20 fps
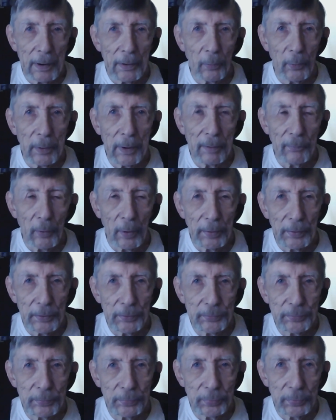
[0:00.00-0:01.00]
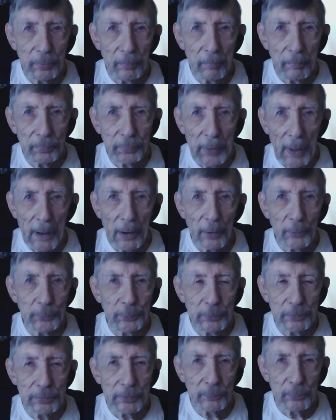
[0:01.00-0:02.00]
I don't have all this
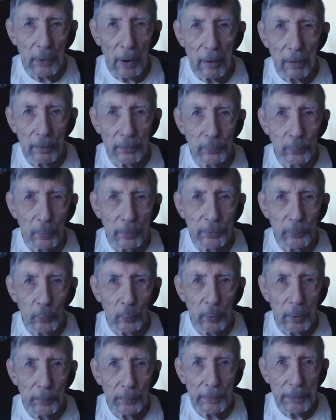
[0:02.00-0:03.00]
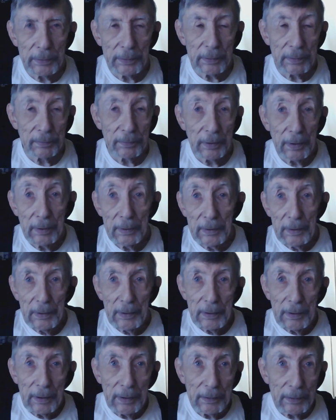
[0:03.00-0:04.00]
thousands of dollars worth of equipment,
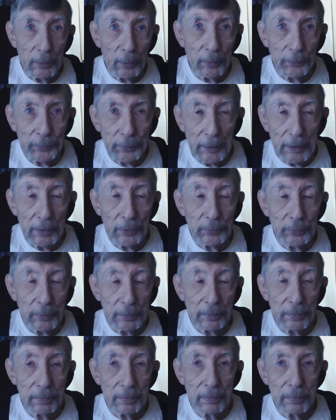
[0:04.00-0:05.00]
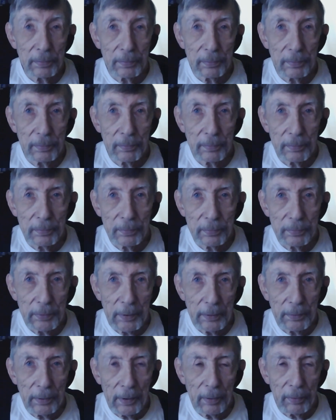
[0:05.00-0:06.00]
and there are things that
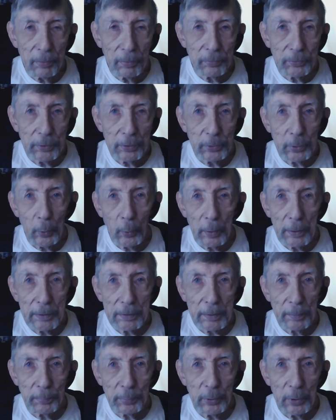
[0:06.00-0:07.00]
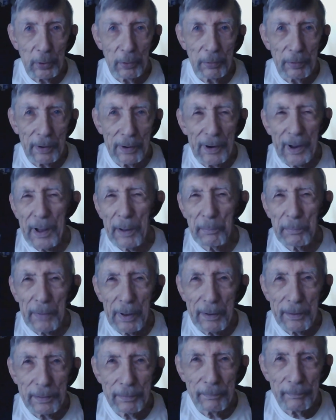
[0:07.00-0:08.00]
to do on a computer, and I'm
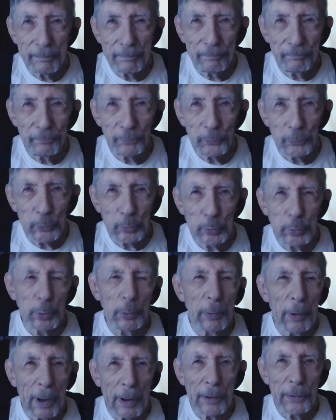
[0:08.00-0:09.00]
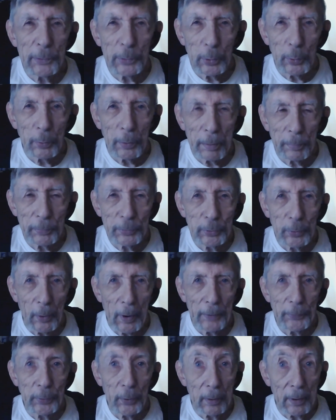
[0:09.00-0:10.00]
not sure how to do them. So
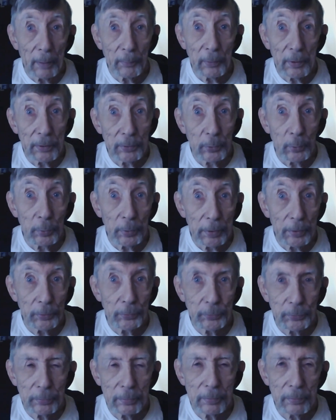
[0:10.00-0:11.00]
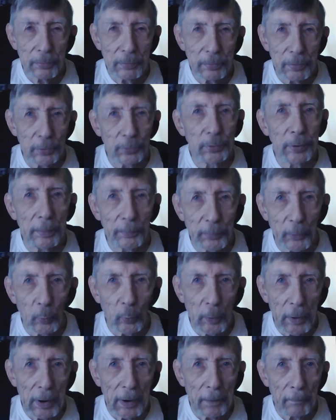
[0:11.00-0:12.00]
I thought I'm going to do this the simple
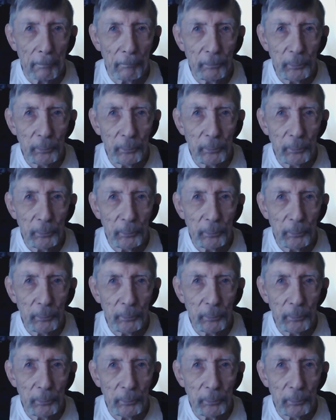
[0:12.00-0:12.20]
way.